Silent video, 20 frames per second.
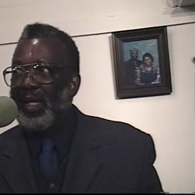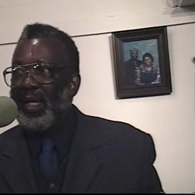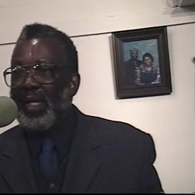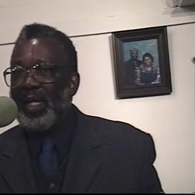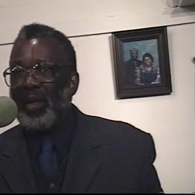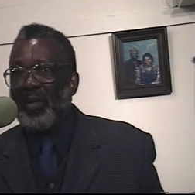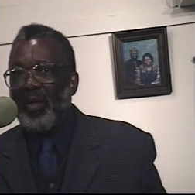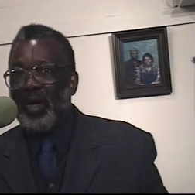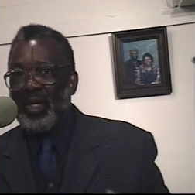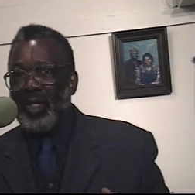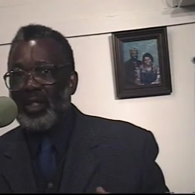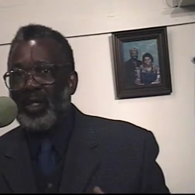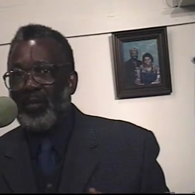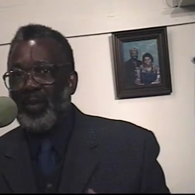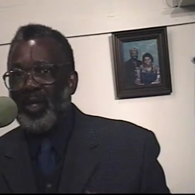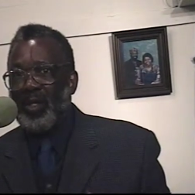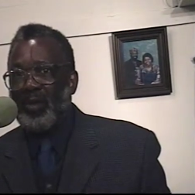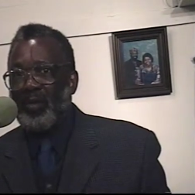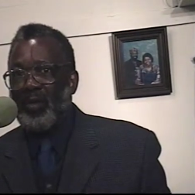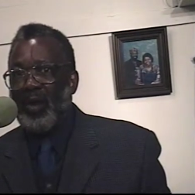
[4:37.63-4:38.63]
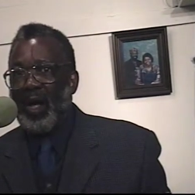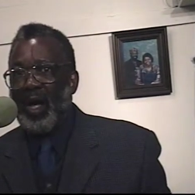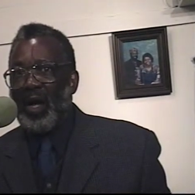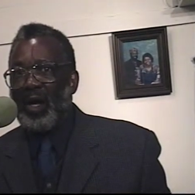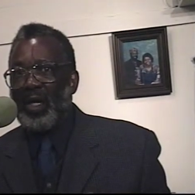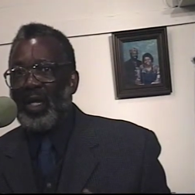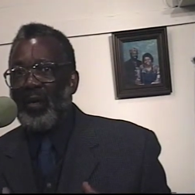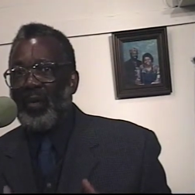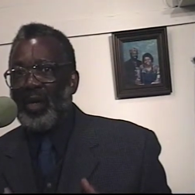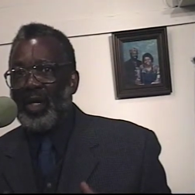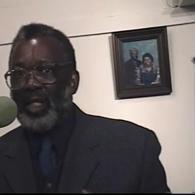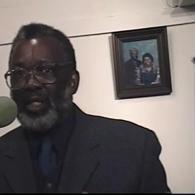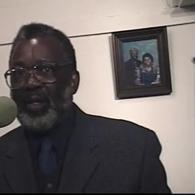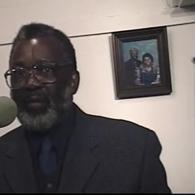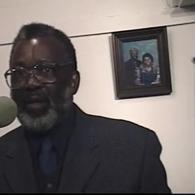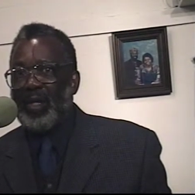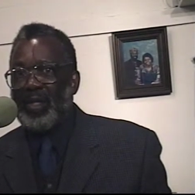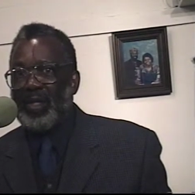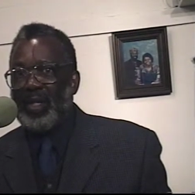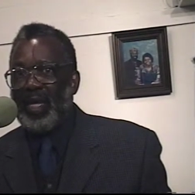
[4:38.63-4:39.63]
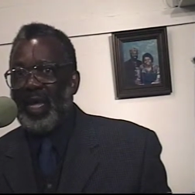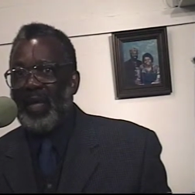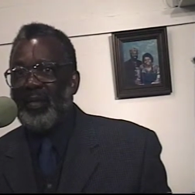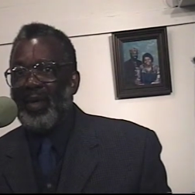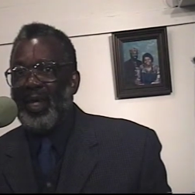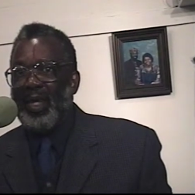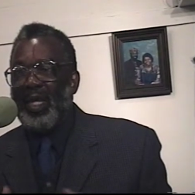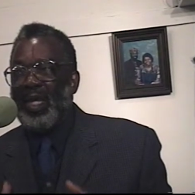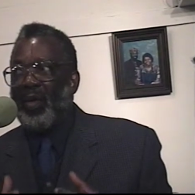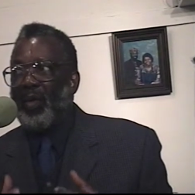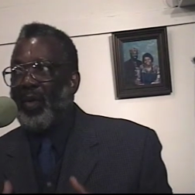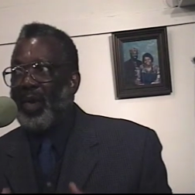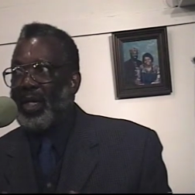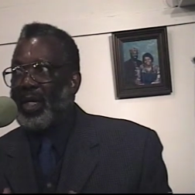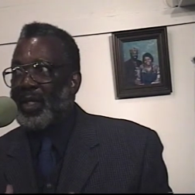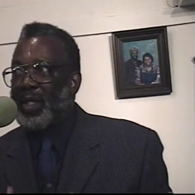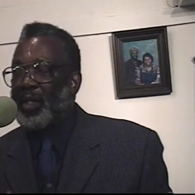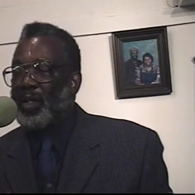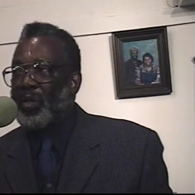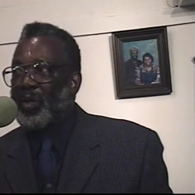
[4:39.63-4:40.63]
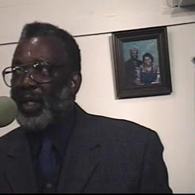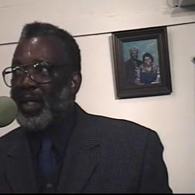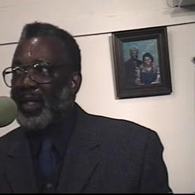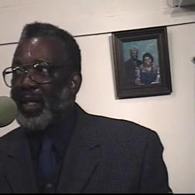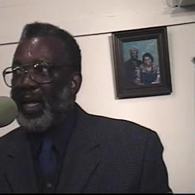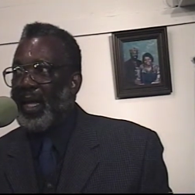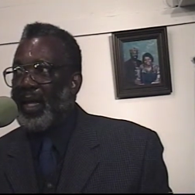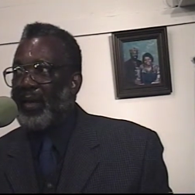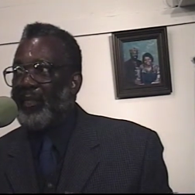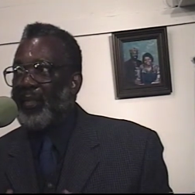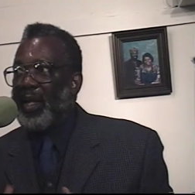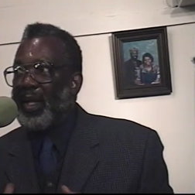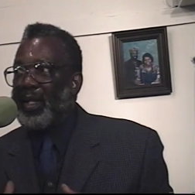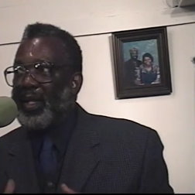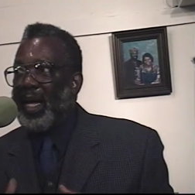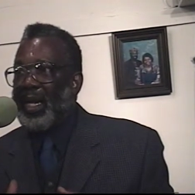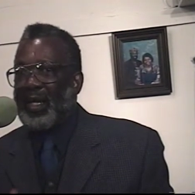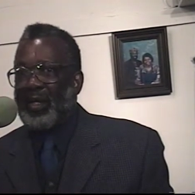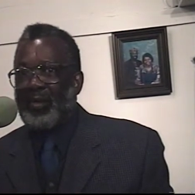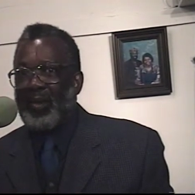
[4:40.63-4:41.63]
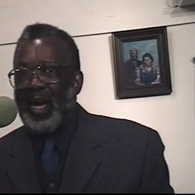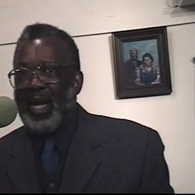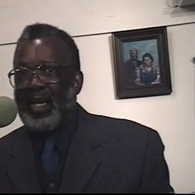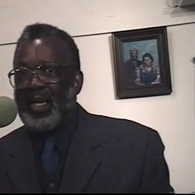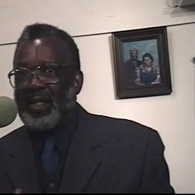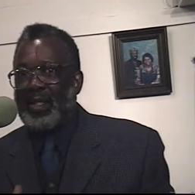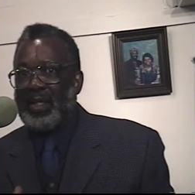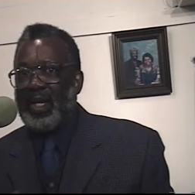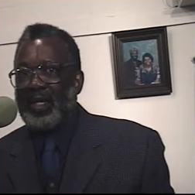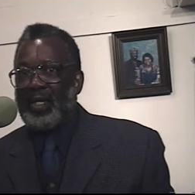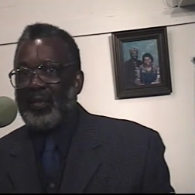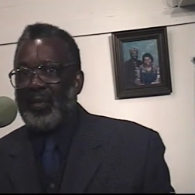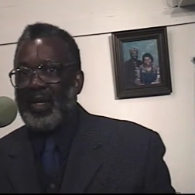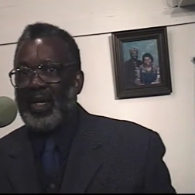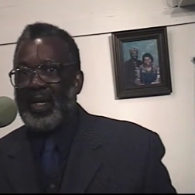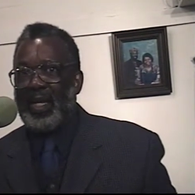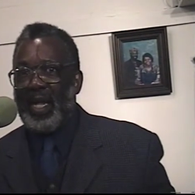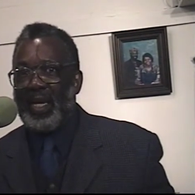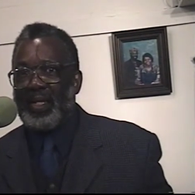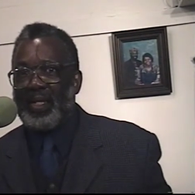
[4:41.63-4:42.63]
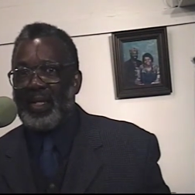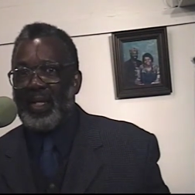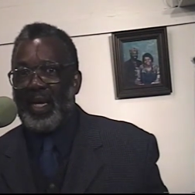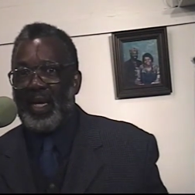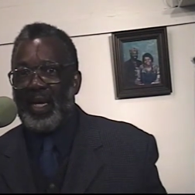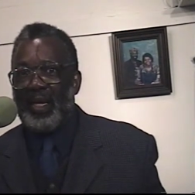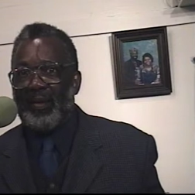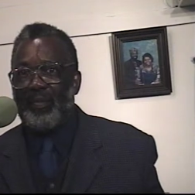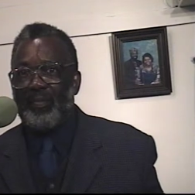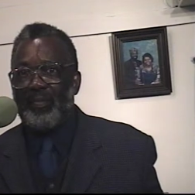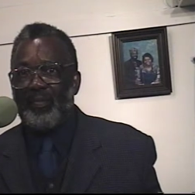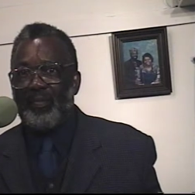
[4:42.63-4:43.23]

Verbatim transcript: He wants us to be strong. He wants us to be saved. He wants us to do the thing that is right and acceptable in that sight.